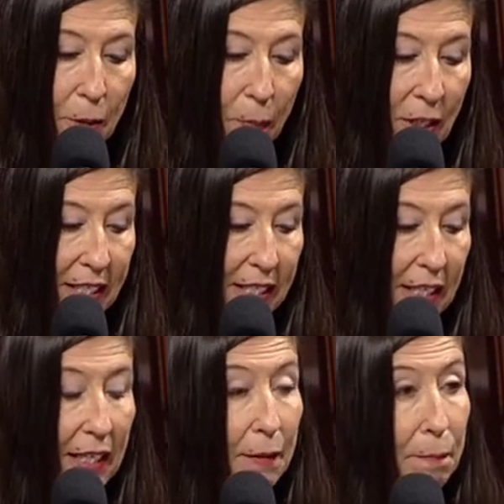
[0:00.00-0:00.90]
to
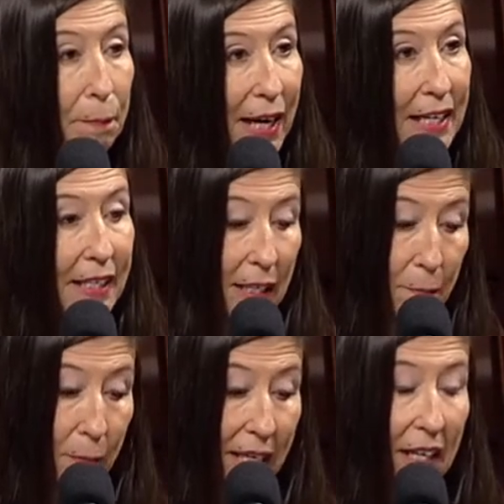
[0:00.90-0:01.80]
participate
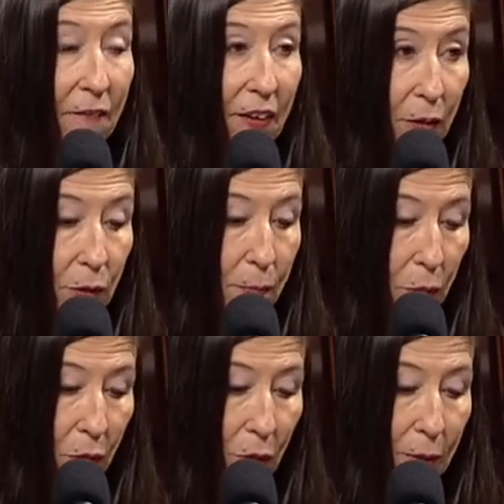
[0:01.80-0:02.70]
in many federal
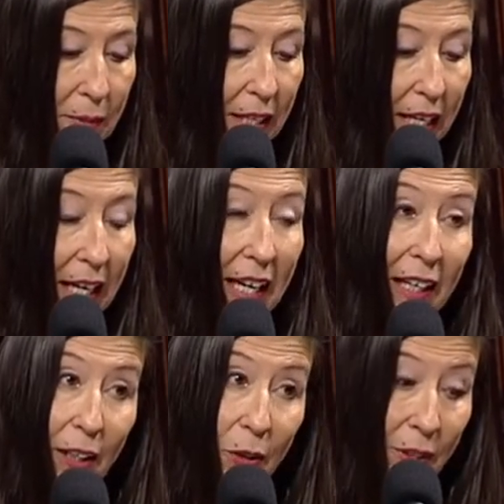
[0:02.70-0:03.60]
programs,
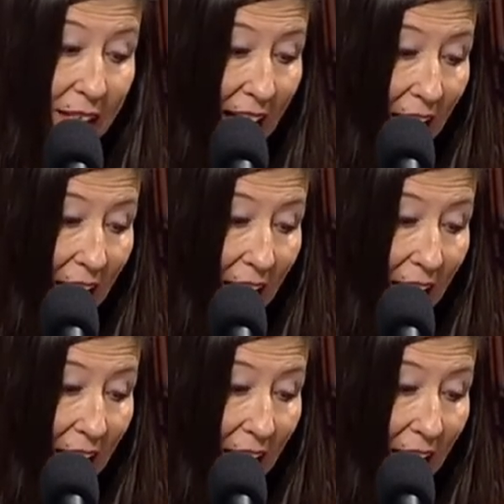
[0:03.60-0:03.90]
including